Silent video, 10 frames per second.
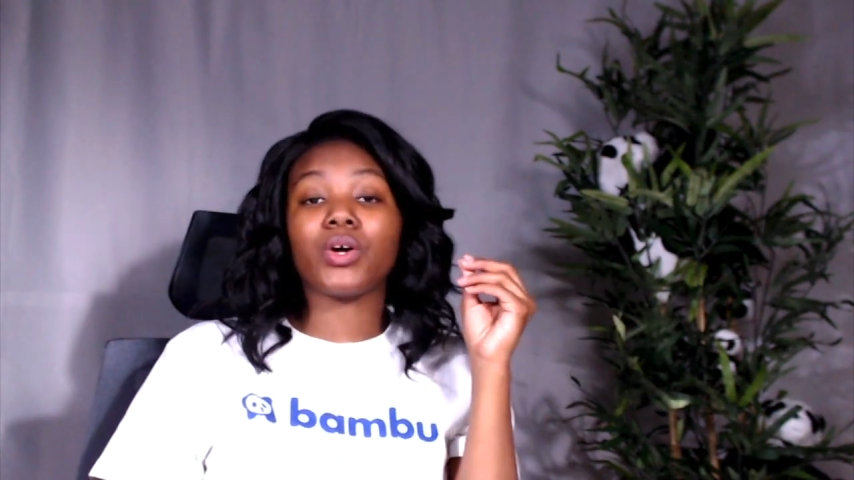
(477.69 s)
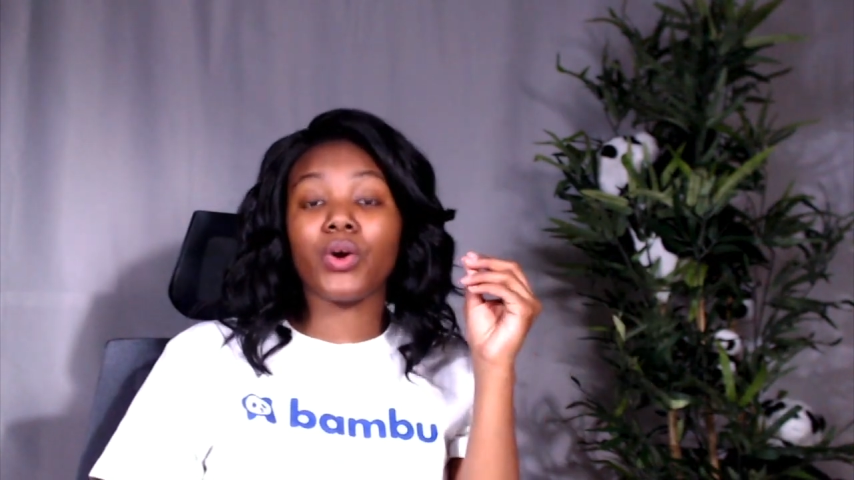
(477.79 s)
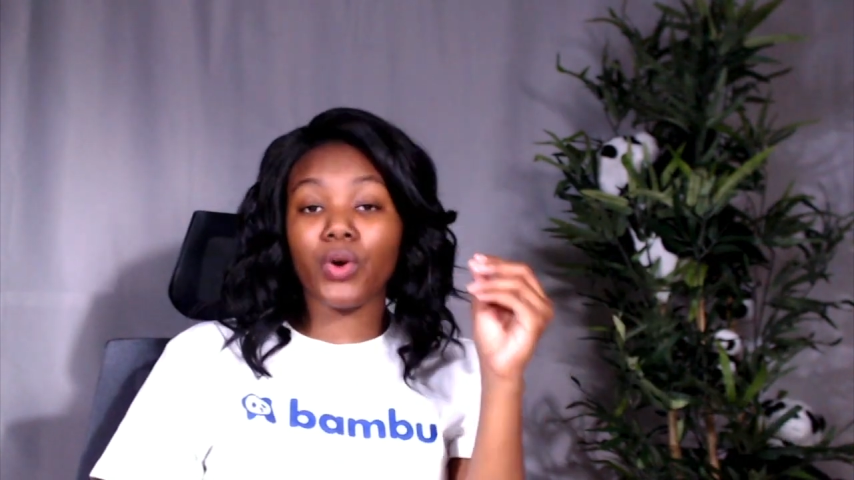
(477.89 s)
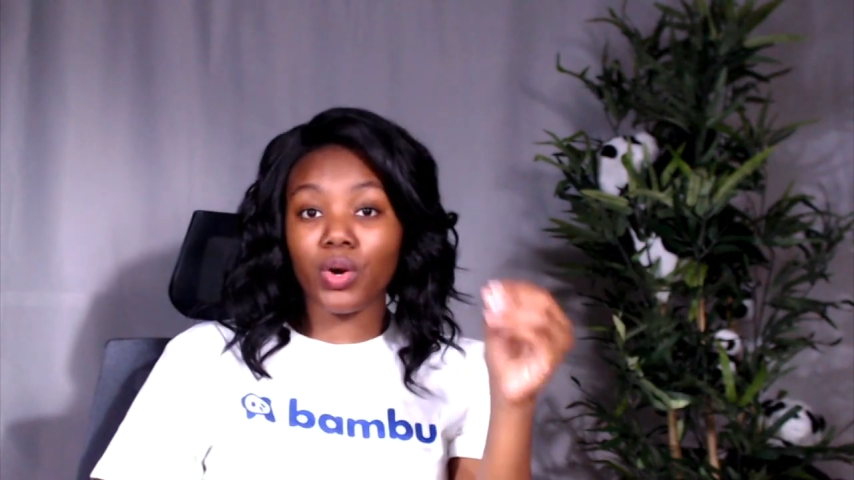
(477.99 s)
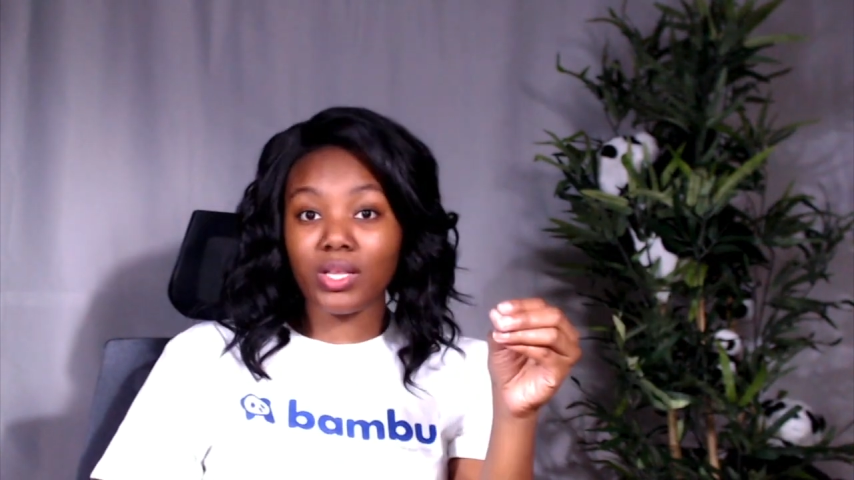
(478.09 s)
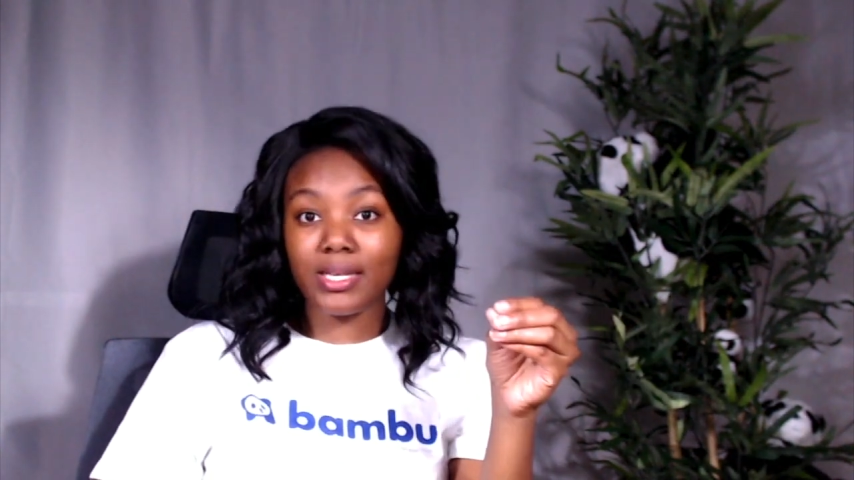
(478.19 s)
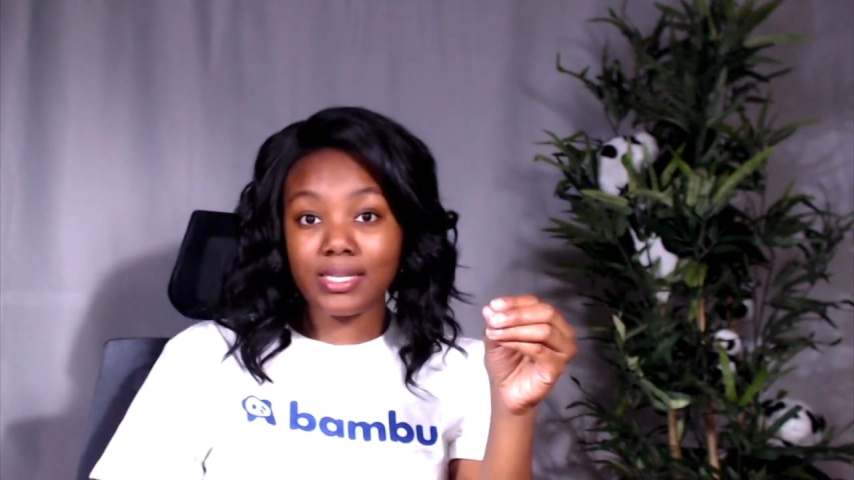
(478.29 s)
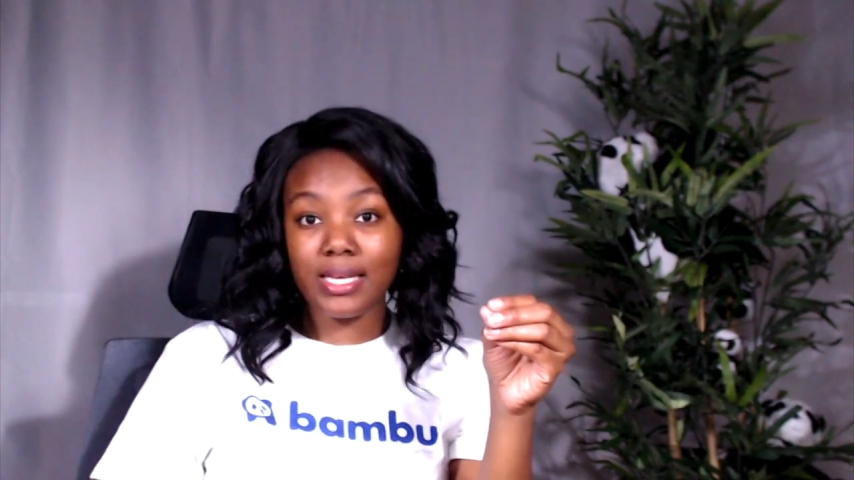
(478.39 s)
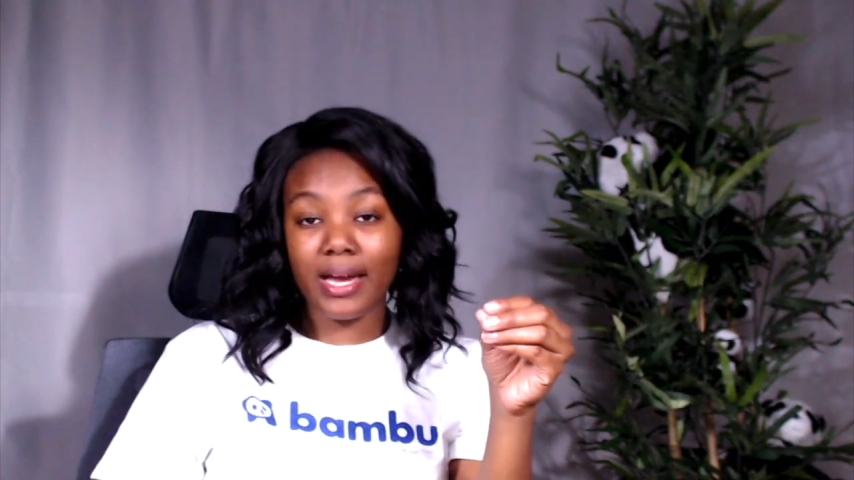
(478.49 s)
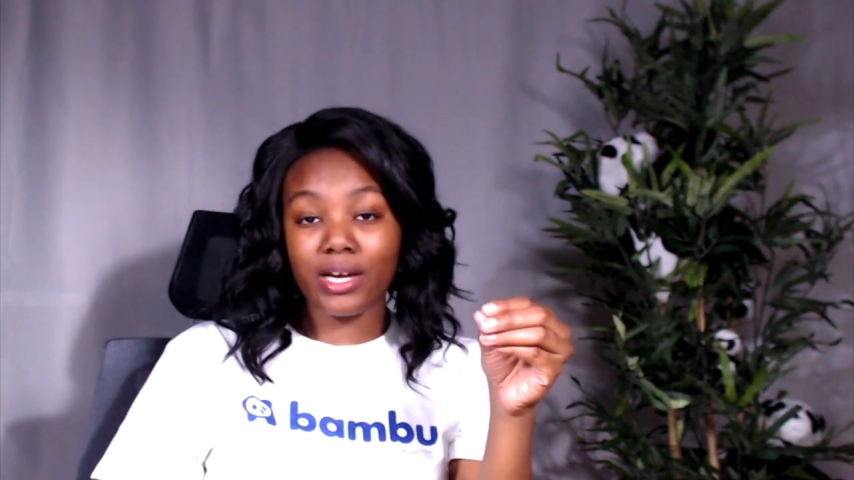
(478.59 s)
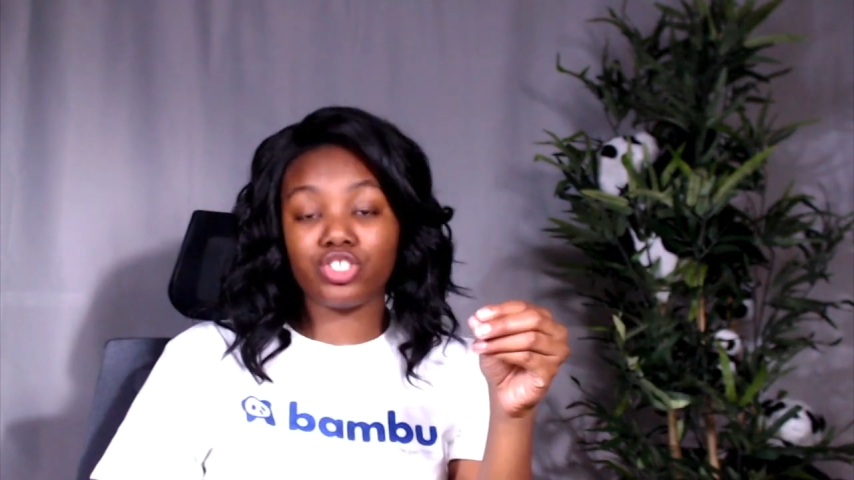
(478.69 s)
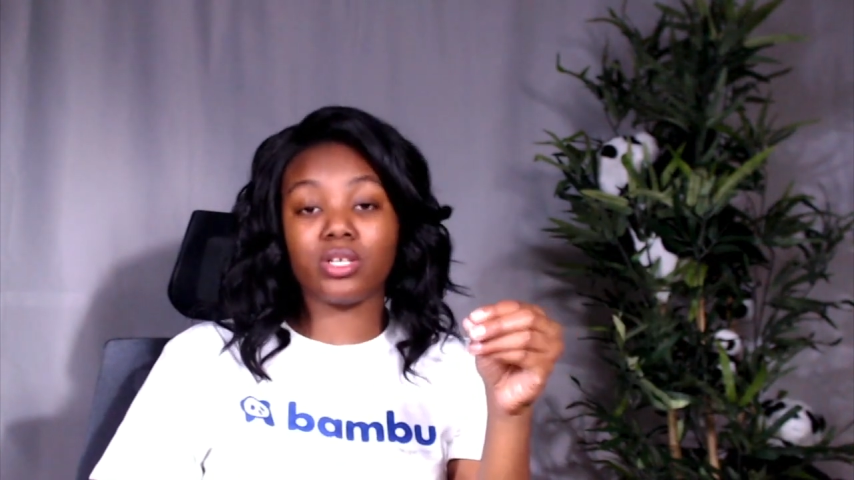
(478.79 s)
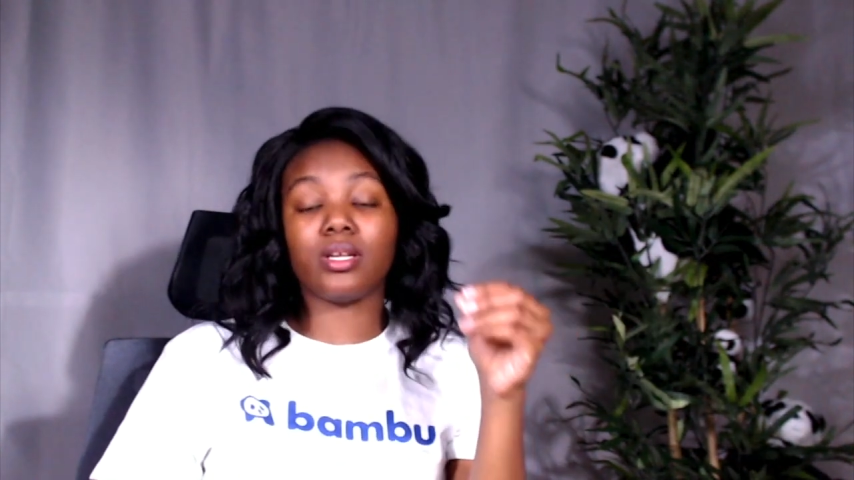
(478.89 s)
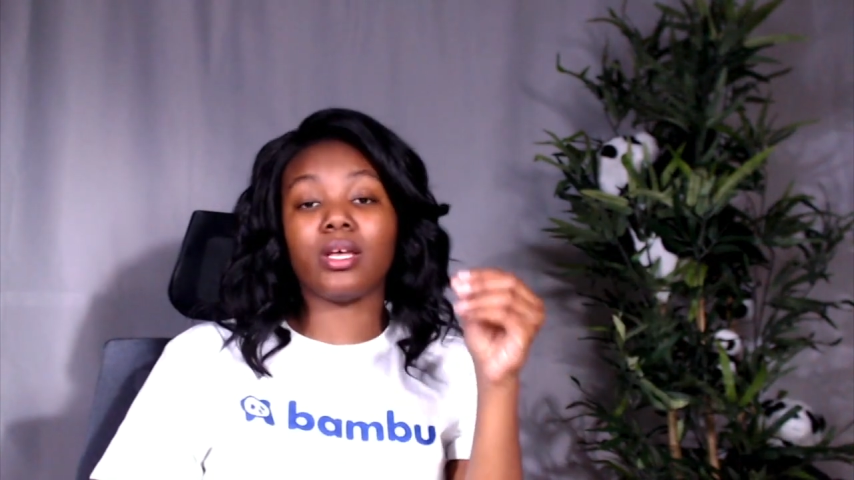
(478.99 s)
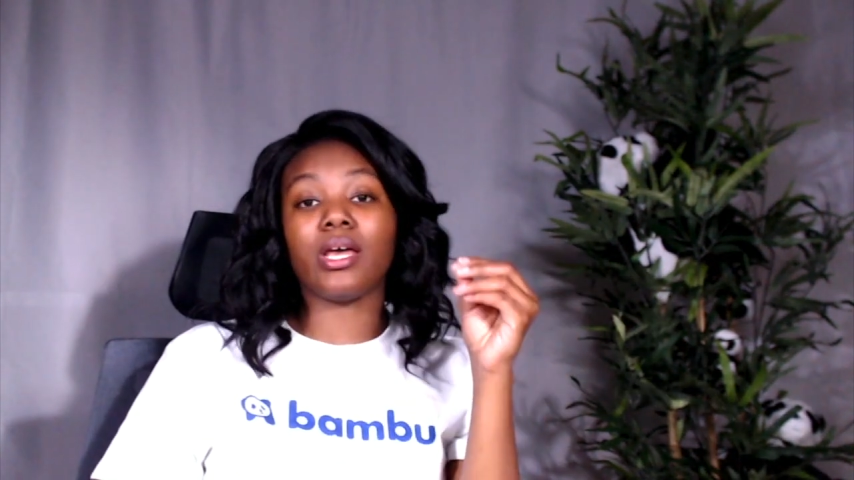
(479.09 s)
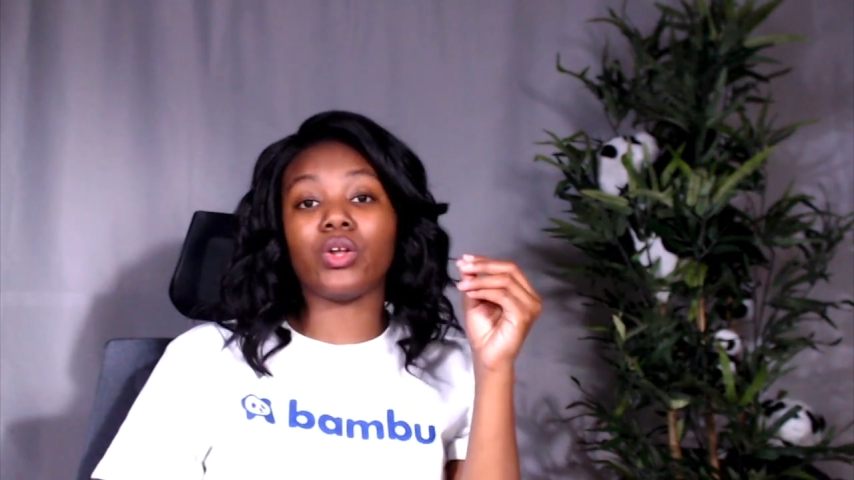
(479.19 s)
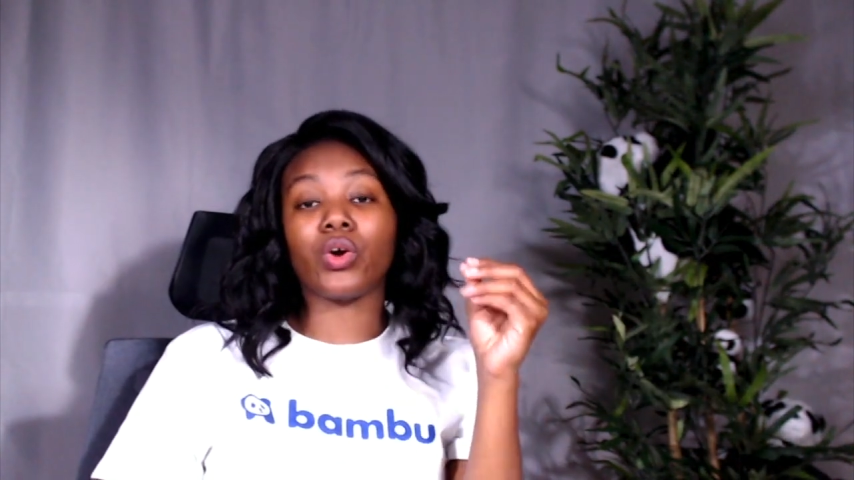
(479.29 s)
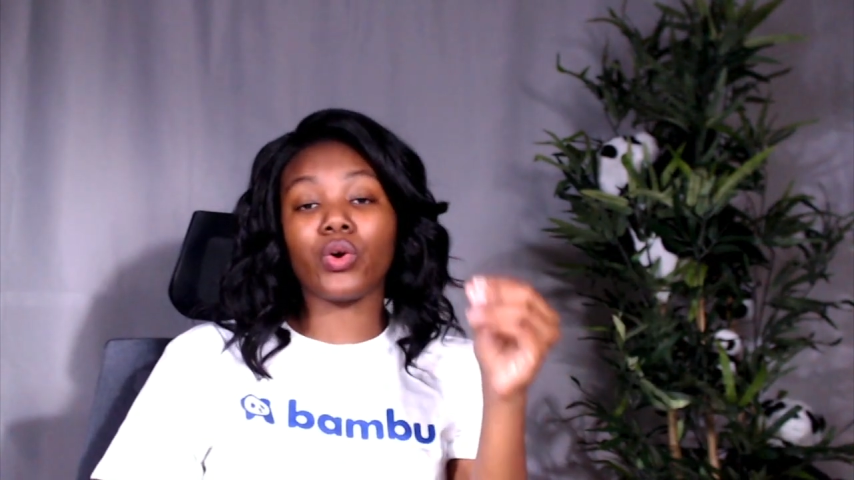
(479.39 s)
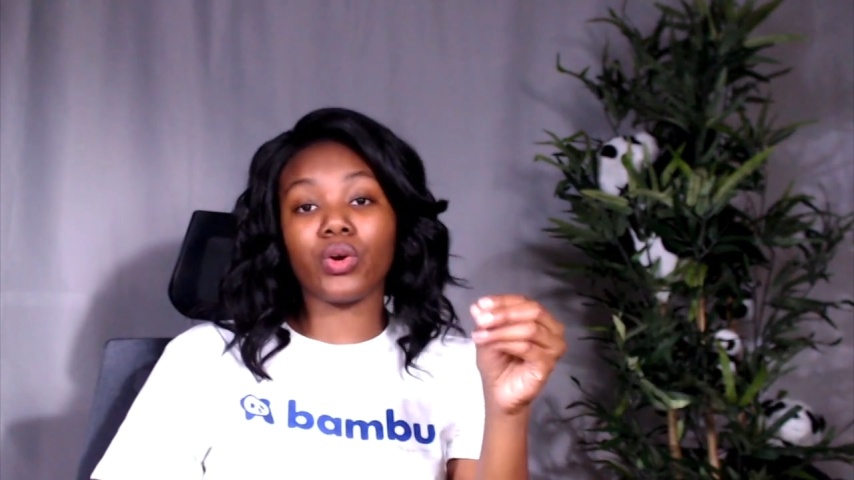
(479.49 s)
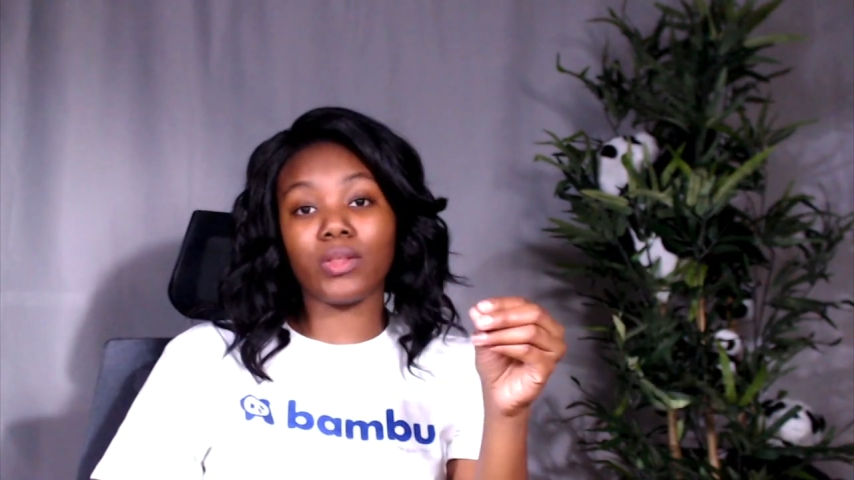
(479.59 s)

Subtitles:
early detection and early